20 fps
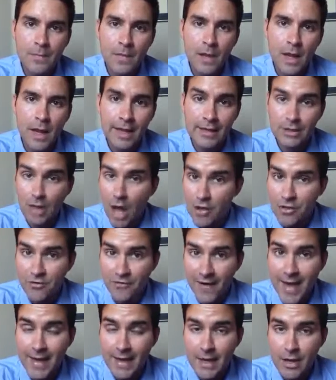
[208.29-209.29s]
in Las
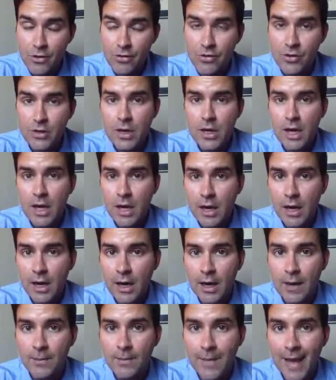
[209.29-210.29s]
Vegas.
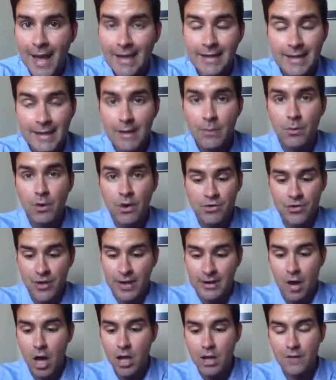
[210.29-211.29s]
And he was,
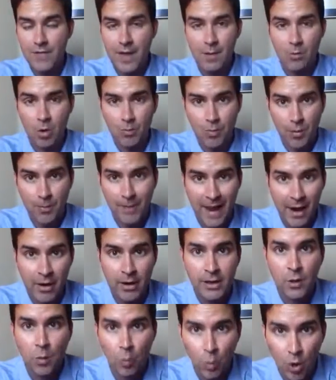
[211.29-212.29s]
in all of them, were
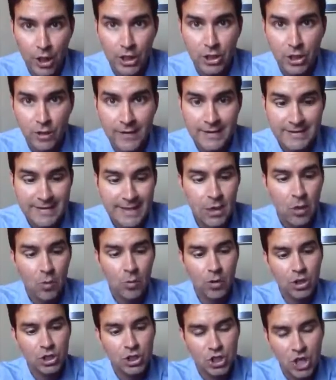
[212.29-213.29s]
preparing and working on the deal
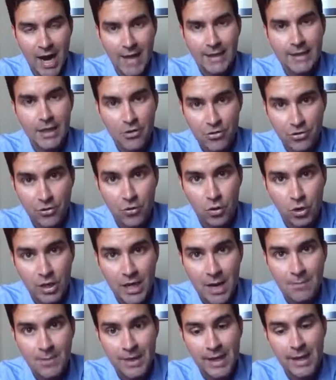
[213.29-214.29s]
where a Chinese solar
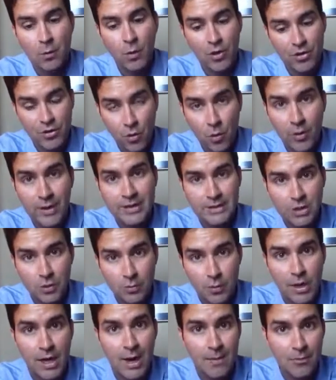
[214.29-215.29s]
company was going to
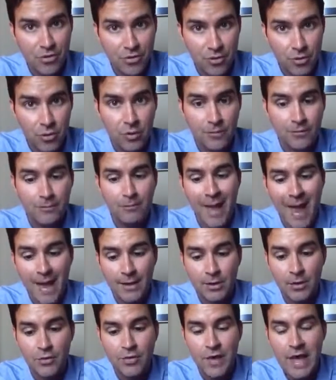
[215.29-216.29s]
put up solar
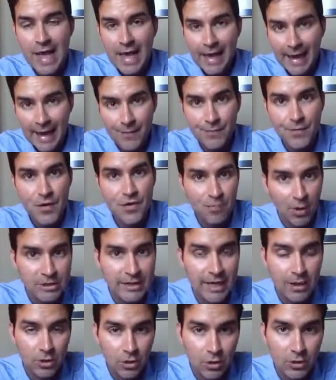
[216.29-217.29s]
panels in this
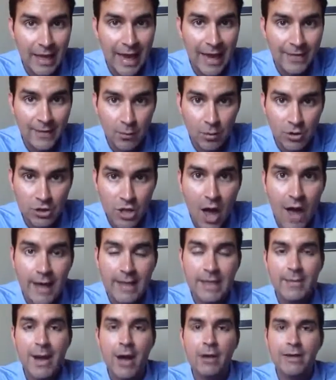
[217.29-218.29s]
particular land that we're
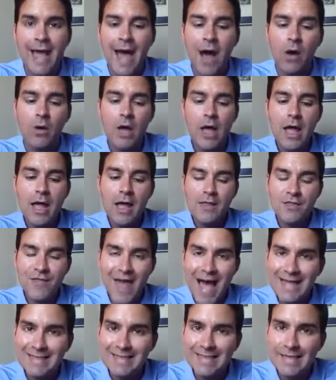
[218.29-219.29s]
talking about. Now,
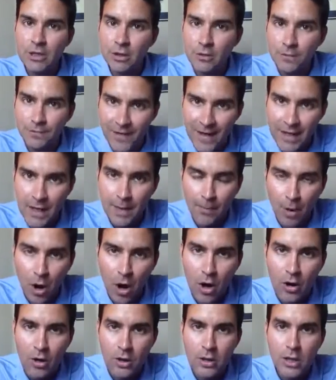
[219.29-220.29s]
that deal fell
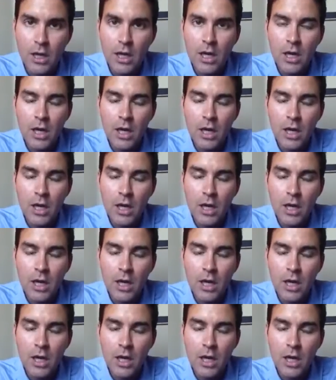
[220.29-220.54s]
apart